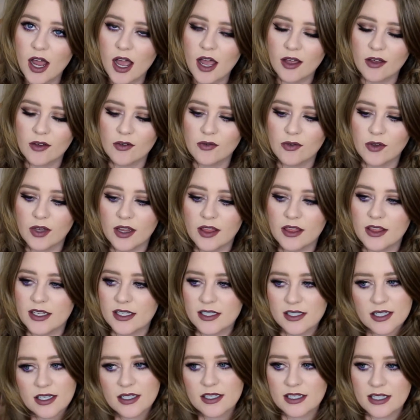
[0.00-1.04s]
of
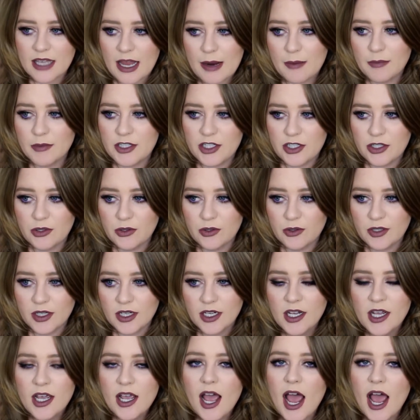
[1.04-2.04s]
this same dude.